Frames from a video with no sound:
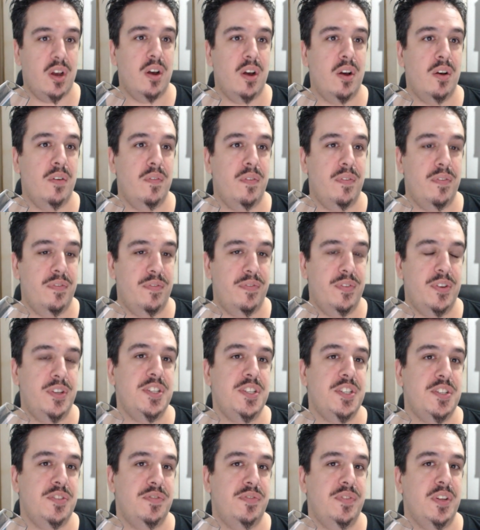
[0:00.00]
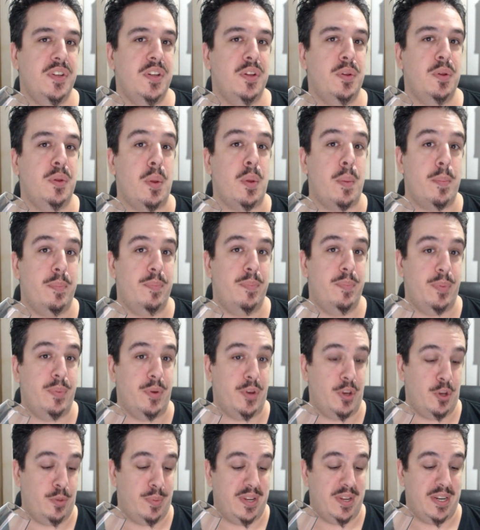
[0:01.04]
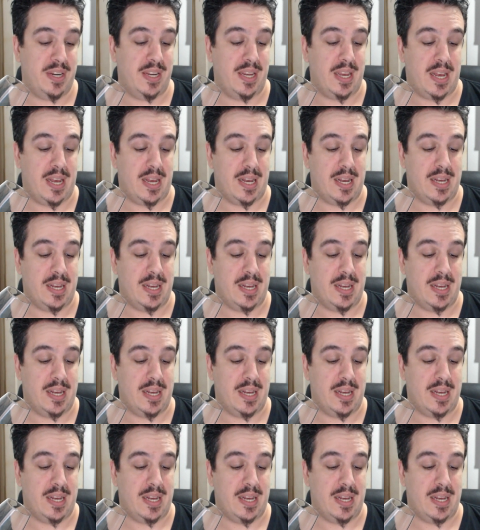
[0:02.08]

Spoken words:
of first fill bourbon